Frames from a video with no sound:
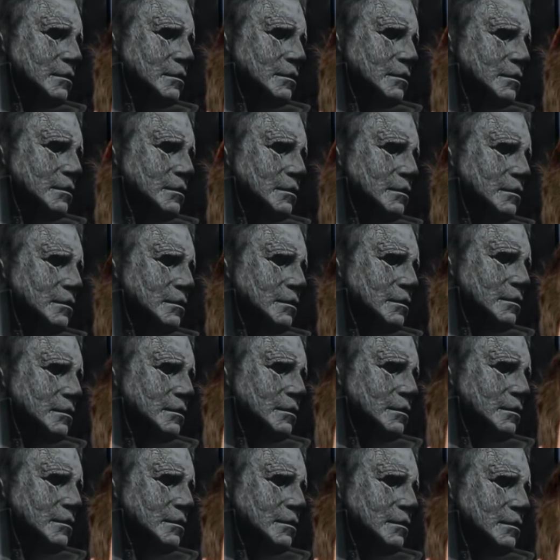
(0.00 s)

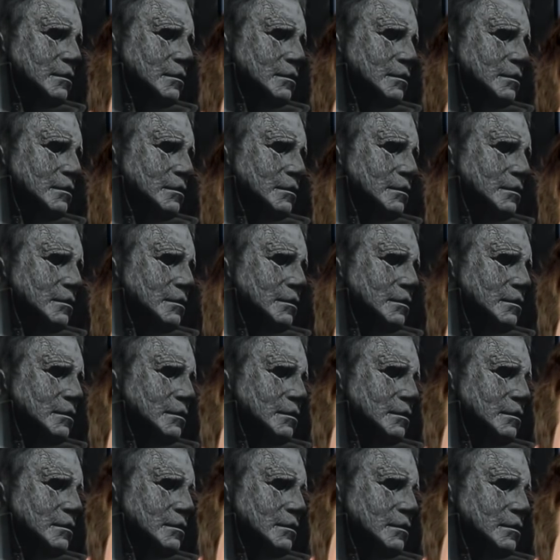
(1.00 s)

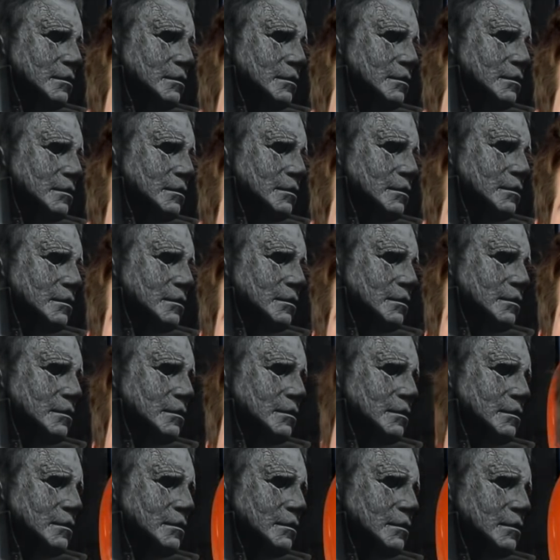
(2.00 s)

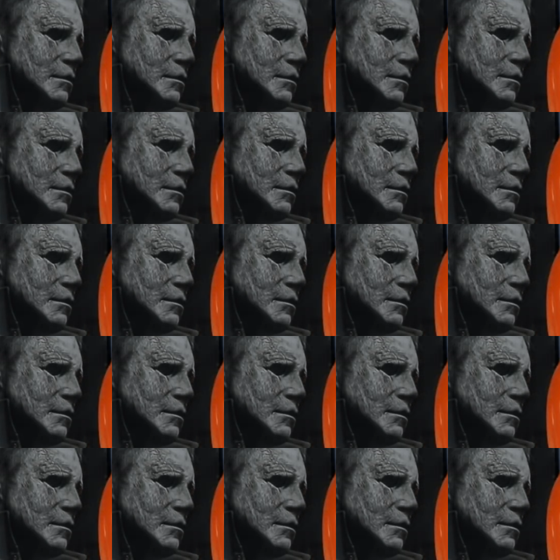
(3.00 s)
The person shown says nothing.